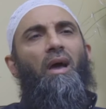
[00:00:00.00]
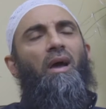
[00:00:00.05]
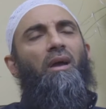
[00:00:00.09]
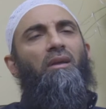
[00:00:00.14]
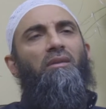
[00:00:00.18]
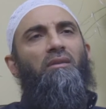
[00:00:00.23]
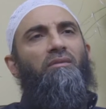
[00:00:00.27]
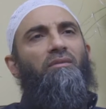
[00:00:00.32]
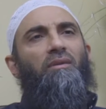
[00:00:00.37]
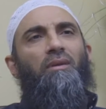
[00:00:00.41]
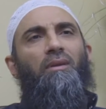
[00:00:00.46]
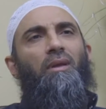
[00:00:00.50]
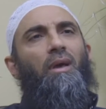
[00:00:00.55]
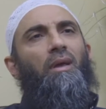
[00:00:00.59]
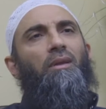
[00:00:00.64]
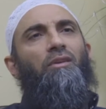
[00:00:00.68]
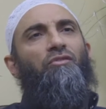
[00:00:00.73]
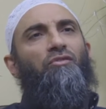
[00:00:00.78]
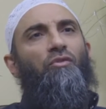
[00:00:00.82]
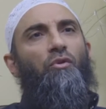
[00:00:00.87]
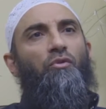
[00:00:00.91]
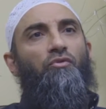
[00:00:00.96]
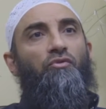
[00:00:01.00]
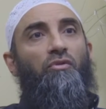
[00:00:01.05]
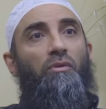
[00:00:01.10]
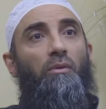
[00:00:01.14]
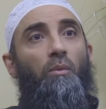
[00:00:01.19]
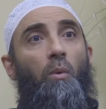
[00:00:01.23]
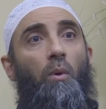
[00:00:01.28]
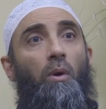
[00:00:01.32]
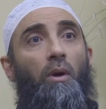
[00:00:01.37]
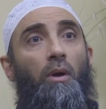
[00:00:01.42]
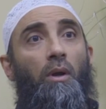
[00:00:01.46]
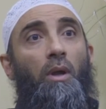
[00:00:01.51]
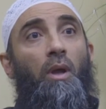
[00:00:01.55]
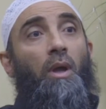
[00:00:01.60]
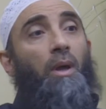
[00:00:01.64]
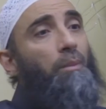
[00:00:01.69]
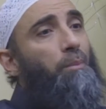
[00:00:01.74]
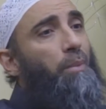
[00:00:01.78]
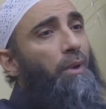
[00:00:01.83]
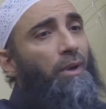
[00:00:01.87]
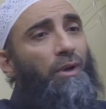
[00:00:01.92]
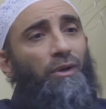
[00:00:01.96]
active in any social work
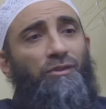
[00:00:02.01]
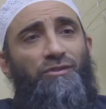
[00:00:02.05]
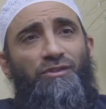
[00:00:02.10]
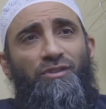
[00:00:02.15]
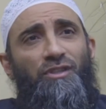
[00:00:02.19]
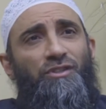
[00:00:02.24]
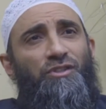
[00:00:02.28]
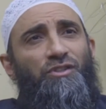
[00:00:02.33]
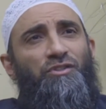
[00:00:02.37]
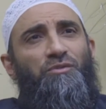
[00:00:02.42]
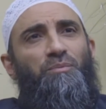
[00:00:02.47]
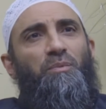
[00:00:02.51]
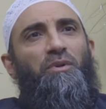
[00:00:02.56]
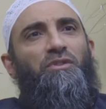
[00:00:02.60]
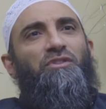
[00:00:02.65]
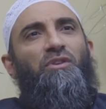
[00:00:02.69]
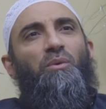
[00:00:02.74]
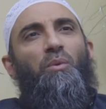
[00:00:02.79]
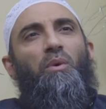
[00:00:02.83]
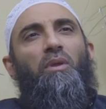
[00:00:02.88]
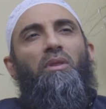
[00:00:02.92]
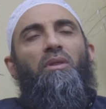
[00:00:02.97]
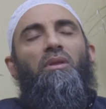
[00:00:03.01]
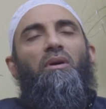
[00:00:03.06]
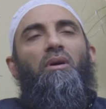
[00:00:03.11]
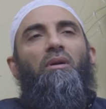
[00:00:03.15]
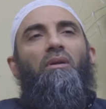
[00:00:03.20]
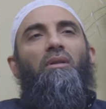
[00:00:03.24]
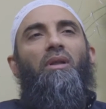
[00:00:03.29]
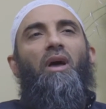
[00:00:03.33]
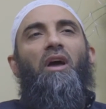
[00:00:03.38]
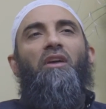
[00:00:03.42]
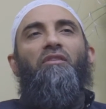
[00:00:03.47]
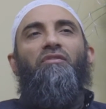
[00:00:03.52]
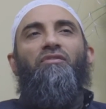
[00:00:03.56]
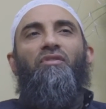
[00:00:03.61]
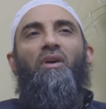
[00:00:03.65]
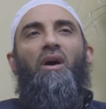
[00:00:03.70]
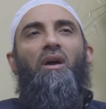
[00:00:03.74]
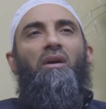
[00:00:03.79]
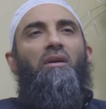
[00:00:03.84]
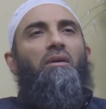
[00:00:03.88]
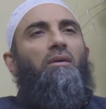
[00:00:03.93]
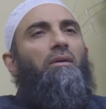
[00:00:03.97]
because they're just busy with their life
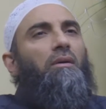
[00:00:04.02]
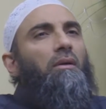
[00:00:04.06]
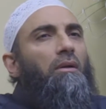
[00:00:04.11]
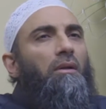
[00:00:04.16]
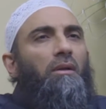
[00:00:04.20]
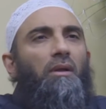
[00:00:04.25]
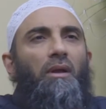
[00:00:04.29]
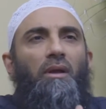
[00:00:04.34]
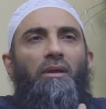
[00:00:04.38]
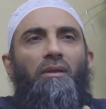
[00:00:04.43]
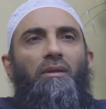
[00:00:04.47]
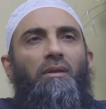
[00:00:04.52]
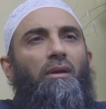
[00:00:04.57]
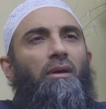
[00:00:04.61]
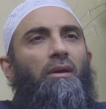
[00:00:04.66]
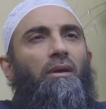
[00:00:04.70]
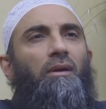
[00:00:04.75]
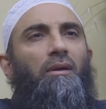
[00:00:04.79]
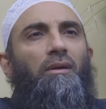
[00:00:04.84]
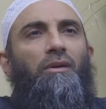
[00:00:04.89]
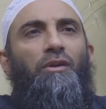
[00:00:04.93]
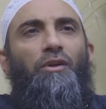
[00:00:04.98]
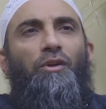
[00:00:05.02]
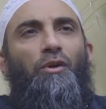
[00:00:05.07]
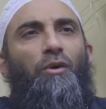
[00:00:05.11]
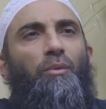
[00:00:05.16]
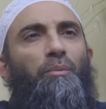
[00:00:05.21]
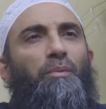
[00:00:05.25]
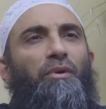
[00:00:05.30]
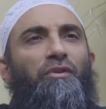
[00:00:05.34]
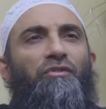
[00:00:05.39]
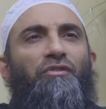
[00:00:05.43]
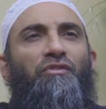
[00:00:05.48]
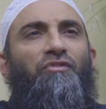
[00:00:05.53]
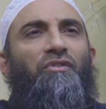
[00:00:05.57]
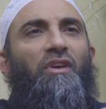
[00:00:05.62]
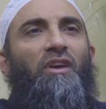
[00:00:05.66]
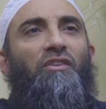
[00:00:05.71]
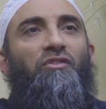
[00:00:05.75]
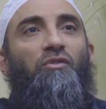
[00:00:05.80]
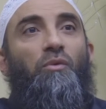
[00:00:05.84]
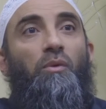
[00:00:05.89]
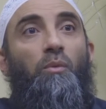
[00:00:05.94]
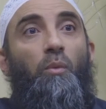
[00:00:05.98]
cycle and their, you know, busy
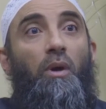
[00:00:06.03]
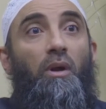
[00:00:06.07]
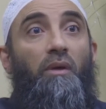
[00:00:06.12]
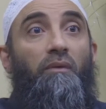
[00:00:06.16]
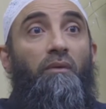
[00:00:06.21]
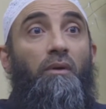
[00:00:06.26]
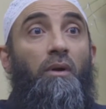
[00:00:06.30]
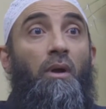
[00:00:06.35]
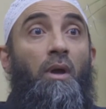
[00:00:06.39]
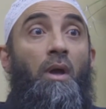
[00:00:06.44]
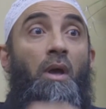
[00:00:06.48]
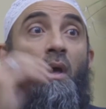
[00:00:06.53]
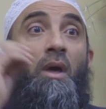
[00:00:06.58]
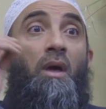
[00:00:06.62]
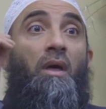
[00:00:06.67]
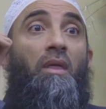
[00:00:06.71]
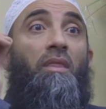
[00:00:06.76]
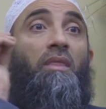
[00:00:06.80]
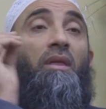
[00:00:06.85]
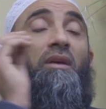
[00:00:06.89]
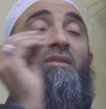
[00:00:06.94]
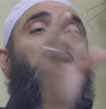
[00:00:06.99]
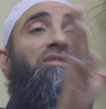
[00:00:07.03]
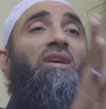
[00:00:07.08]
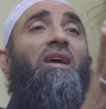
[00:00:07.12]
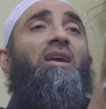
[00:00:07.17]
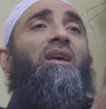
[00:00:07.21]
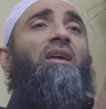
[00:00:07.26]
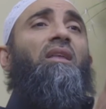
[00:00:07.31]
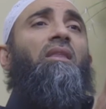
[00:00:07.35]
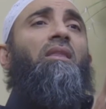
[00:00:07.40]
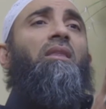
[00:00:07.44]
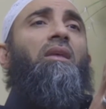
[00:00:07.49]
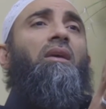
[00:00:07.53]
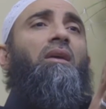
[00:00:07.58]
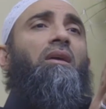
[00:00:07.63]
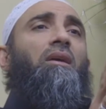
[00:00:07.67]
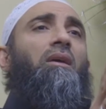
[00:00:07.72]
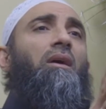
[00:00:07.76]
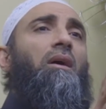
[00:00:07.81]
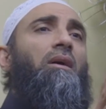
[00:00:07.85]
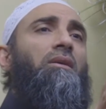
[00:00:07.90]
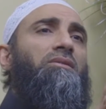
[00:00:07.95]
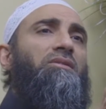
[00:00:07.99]
schedule, whatever. The second they
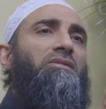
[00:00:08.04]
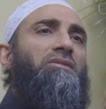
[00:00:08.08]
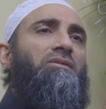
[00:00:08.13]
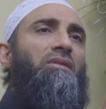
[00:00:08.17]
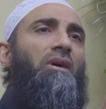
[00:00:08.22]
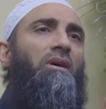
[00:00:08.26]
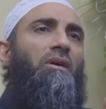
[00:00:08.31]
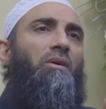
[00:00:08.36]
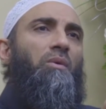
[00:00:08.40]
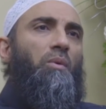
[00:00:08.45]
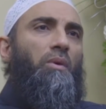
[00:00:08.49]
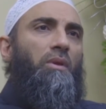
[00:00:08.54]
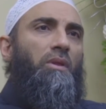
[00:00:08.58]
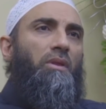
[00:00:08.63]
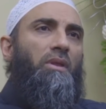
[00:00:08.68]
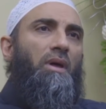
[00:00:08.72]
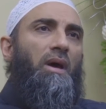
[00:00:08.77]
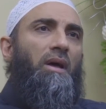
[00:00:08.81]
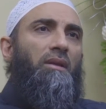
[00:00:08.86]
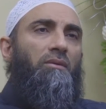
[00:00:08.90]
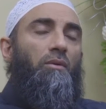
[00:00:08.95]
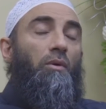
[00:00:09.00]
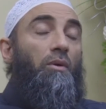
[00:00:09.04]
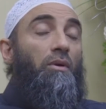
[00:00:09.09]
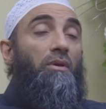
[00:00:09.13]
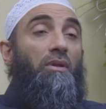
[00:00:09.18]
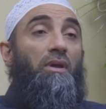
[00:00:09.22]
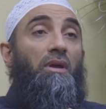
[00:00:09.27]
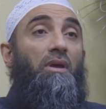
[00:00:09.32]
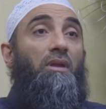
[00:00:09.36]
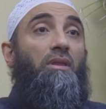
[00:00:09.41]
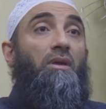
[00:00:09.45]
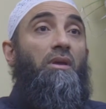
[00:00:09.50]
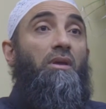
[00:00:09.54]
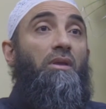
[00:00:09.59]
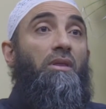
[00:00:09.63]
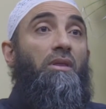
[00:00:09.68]
got stuck with that, or they